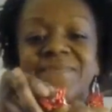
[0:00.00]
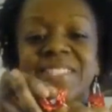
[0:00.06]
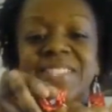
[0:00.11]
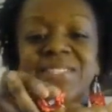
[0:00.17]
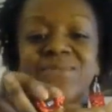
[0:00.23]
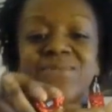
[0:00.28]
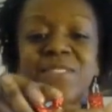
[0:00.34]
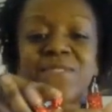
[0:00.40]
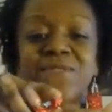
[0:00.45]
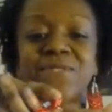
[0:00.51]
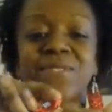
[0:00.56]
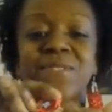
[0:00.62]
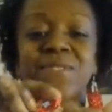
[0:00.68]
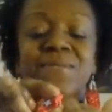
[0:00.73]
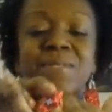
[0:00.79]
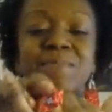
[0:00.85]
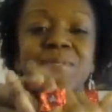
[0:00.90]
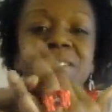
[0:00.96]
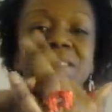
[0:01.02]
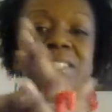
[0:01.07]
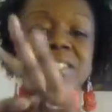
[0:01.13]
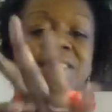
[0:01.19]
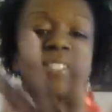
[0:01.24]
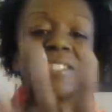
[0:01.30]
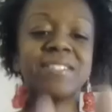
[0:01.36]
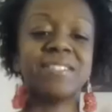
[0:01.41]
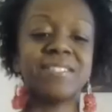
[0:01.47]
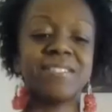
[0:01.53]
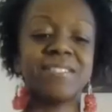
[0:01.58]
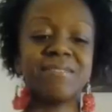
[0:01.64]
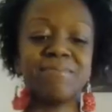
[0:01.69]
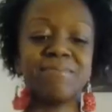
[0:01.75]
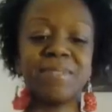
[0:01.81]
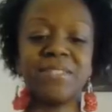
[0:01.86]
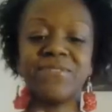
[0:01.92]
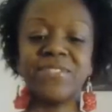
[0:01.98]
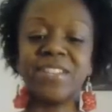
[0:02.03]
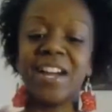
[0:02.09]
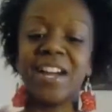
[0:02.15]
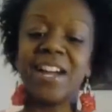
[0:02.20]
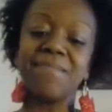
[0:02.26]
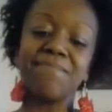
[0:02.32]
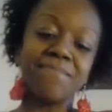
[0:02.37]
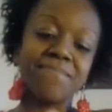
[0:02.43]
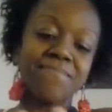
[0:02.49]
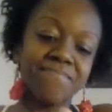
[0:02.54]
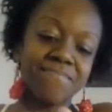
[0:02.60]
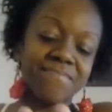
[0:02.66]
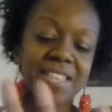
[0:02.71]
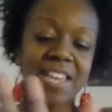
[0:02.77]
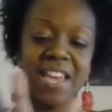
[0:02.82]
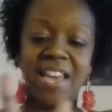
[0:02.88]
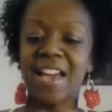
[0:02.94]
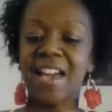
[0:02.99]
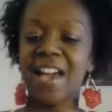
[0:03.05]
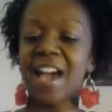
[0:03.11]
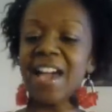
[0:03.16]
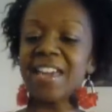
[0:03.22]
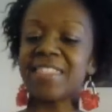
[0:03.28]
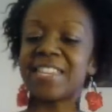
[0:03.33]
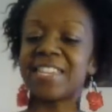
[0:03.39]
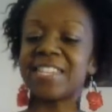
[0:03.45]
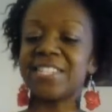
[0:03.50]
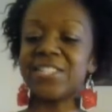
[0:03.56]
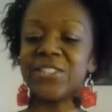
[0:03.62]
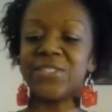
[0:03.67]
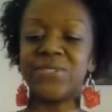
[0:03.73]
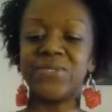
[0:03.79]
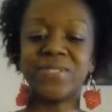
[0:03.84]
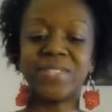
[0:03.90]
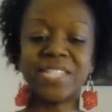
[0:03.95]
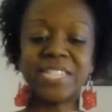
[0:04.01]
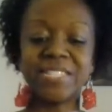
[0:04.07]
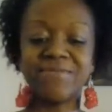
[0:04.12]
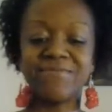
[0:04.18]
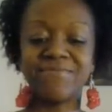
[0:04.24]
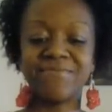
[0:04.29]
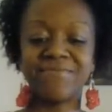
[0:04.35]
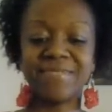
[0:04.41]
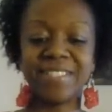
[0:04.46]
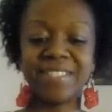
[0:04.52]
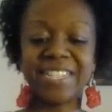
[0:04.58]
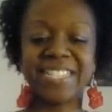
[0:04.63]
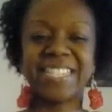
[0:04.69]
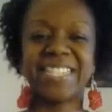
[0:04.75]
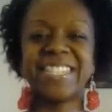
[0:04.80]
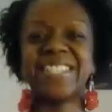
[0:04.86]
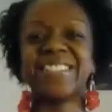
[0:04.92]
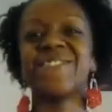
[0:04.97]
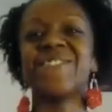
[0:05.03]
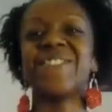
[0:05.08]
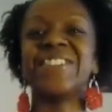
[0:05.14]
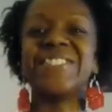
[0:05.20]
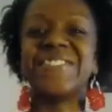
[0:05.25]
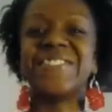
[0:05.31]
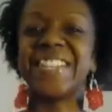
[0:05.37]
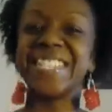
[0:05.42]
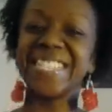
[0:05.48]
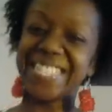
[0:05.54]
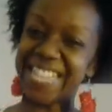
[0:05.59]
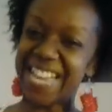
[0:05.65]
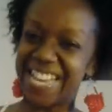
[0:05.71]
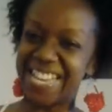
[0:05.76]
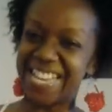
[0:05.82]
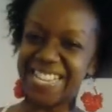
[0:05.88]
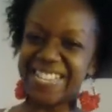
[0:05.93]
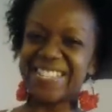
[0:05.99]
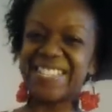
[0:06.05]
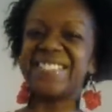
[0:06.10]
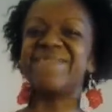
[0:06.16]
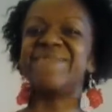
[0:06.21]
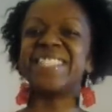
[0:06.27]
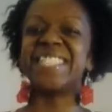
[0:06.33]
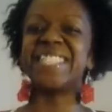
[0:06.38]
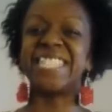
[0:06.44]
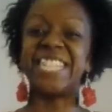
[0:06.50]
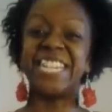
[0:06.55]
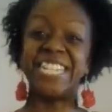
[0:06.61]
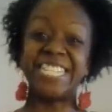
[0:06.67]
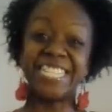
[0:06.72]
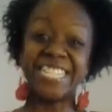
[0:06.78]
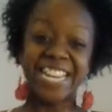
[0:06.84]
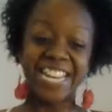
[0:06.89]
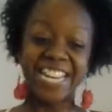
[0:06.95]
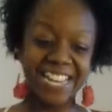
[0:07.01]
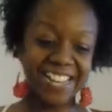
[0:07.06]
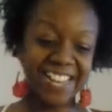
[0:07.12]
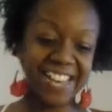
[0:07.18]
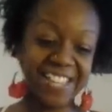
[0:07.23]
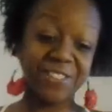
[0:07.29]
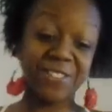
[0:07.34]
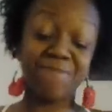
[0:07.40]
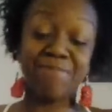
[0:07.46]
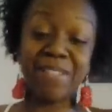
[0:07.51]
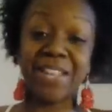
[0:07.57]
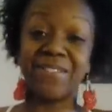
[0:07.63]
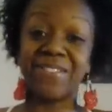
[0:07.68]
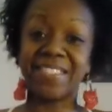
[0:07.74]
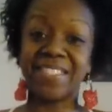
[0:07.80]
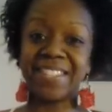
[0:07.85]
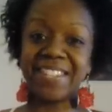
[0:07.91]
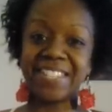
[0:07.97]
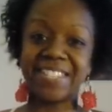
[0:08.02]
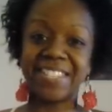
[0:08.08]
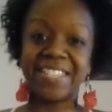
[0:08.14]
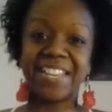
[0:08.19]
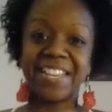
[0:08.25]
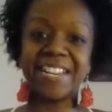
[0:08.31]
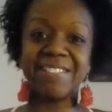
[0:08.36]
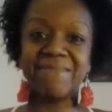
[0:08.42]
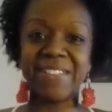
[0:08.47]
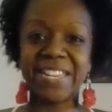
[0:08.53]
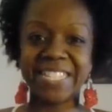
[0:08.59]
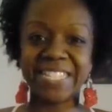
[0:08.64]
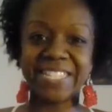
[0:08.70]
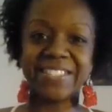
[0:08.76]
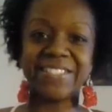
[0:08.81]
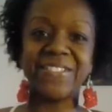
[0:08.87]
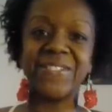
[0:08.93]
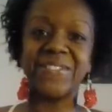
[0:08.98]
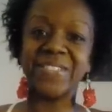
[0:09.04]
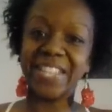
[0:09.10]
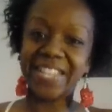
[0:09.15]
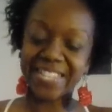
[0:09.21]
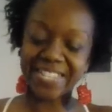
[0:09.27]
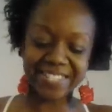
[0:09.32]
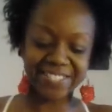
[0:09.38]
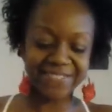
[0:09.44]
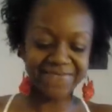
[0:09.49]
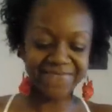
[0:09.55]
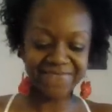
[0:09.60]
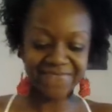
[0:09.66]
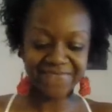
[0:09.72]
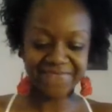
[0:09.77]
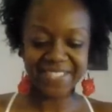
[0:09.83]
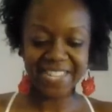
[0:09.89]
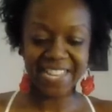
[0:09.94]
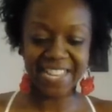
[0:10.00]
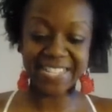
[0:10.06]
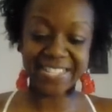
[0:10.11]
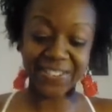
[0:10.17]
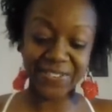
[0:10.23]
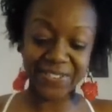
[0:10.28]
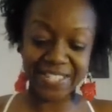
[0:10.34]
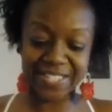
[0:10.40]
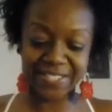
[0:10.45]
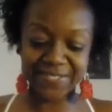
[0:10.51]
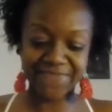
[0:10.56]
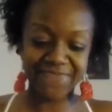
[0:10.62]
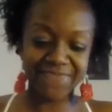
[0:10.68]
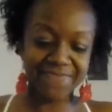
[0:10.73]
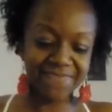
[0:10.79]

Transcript: This ruffle ribbon bead ring. I think it's cute. I guess it's an acquired taste. You be the judge. And you can play with it and make it to your own liking, as always.